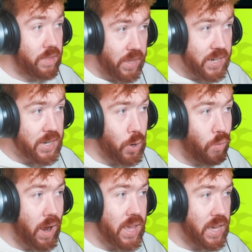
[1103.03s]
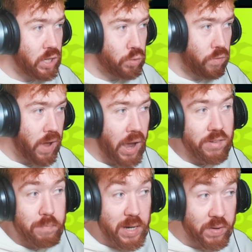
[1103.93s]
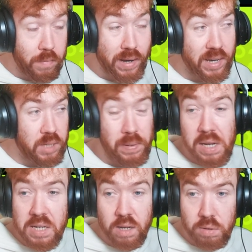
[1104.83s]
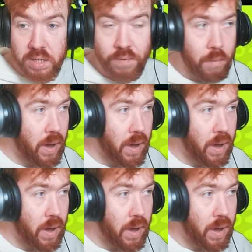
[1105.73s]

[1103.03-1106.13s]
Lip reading: This skill right here just revives based on max HP, so just give her